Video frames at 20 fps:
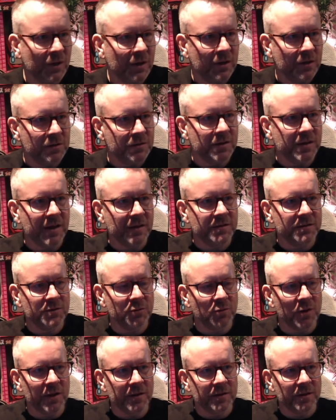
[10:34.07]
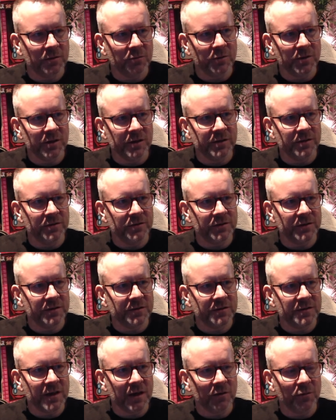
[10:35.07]
So that's the one that we're going to use
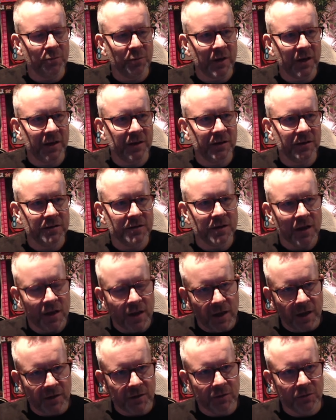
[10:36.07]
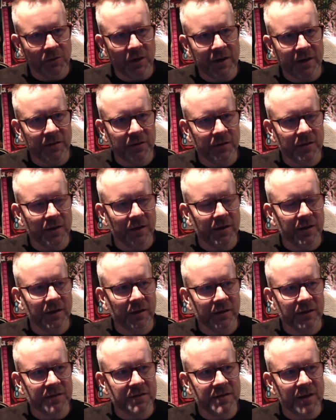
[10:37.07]
instead of pages. And the great thing here
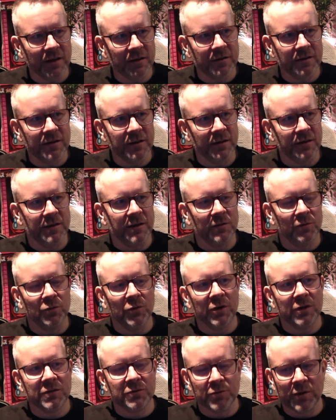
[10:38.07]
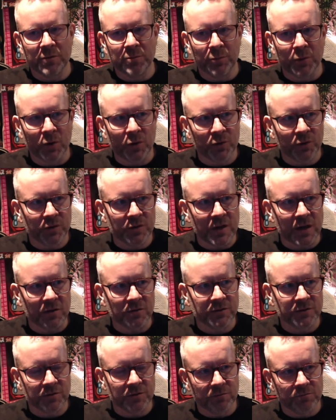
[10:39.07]
is that it works with both now.
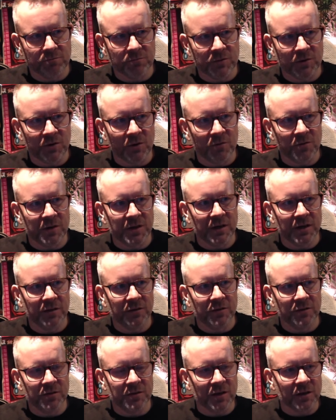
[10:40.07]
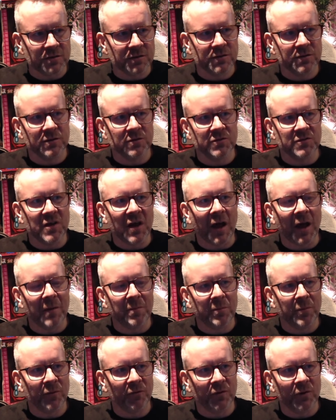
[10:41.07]
So you don't need to just use the app
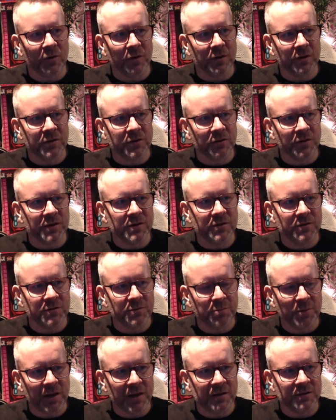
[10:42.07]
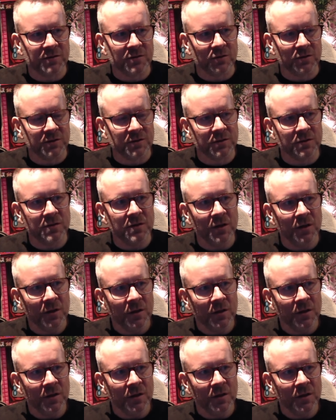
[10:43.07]
folder. You can use pages also.